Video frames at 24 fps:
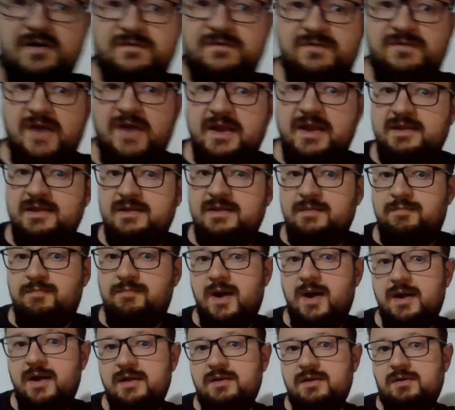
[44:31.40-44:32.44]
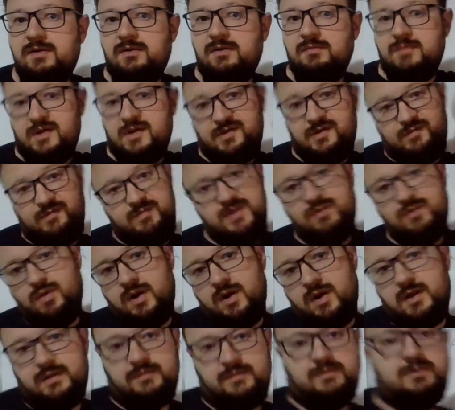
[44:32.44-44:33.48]
finding the particle must be
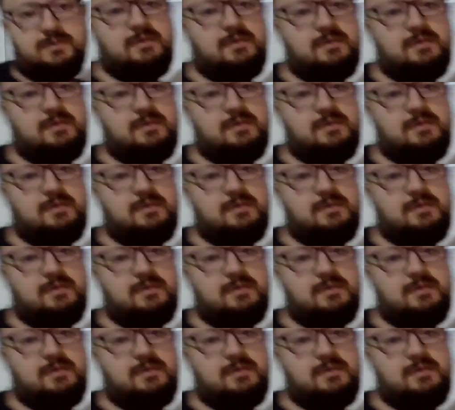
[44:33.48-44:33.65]
1, all